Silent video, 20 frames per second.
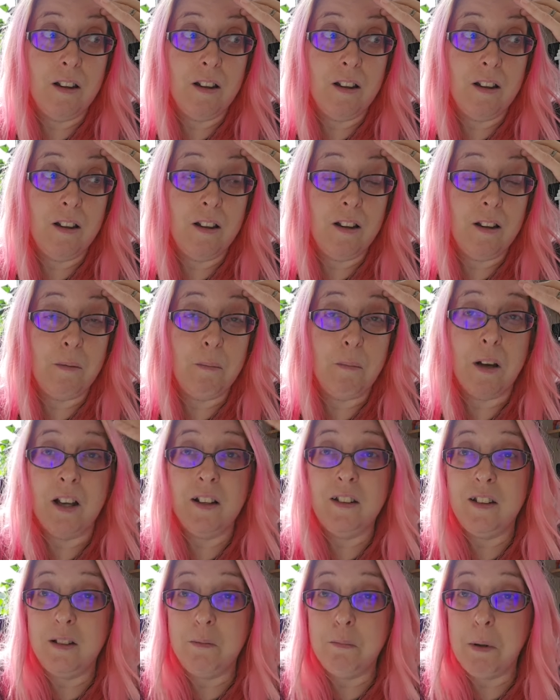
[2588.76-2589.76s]
I
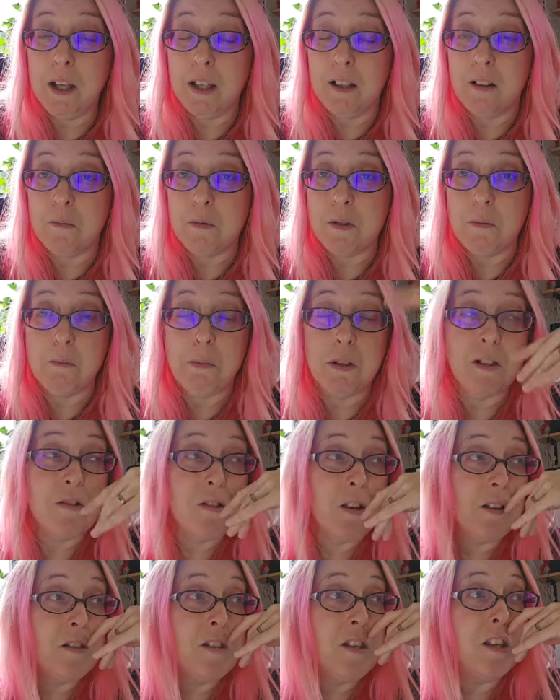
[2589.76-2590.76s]
did pick up some bits
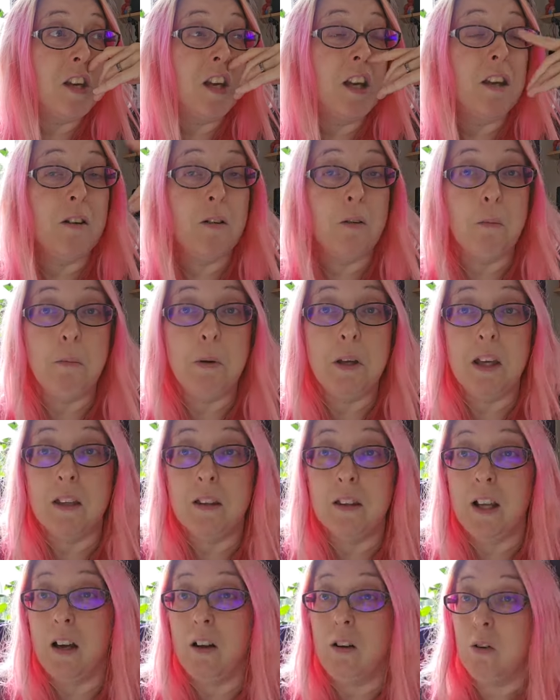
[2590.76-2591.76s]
yesterday. It'll be in
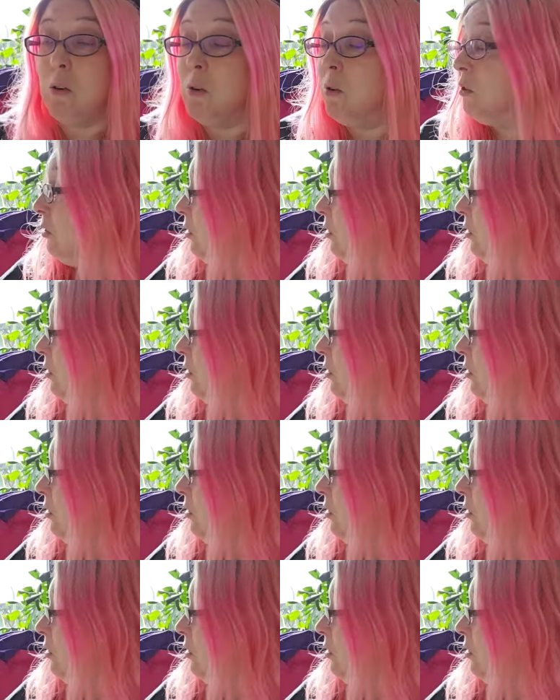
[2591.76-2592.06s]
that haul.